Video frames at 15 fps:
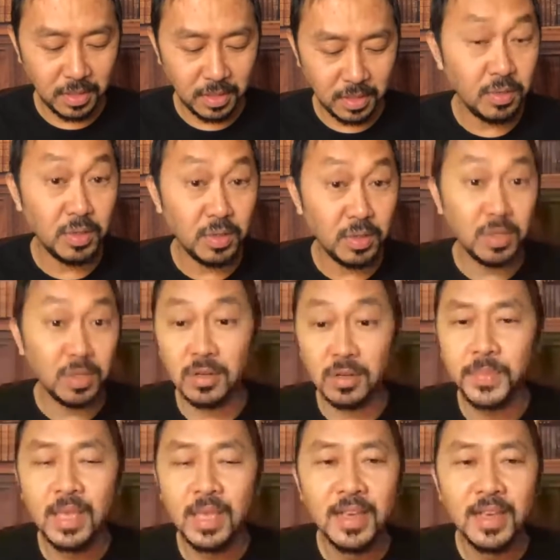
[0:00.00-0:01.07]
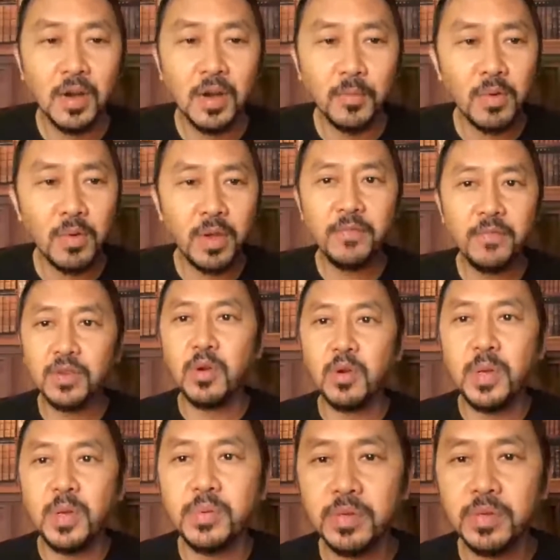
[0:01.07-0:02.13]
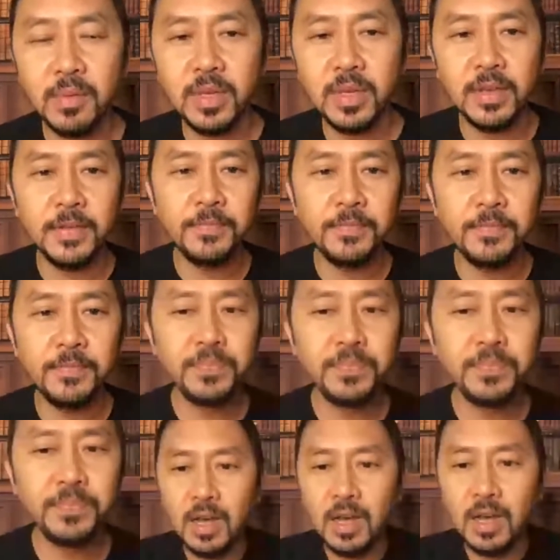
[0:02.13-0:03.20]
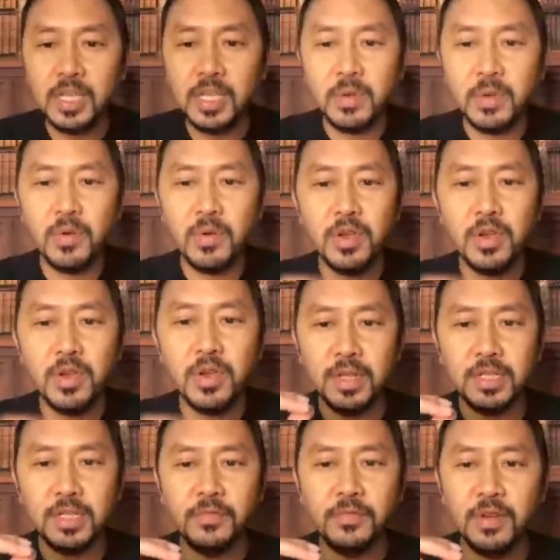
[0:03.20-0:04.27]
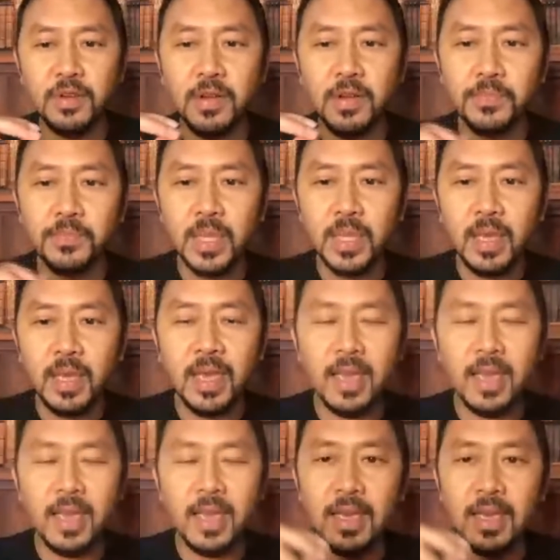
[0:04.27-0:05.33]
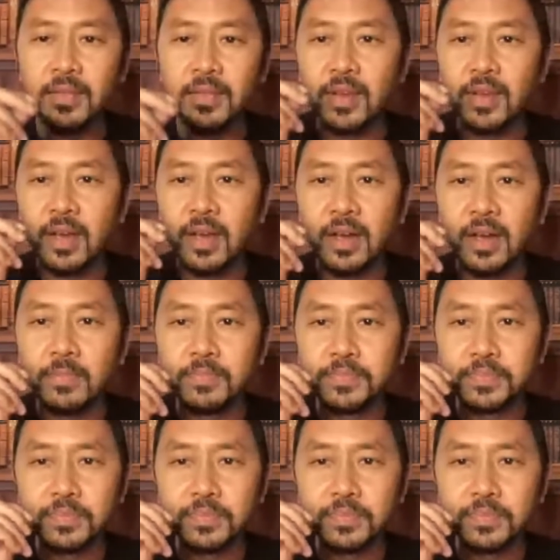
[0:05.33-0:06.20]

So while we're waiting for some more people to come in, tell me where you're watching from, and I'll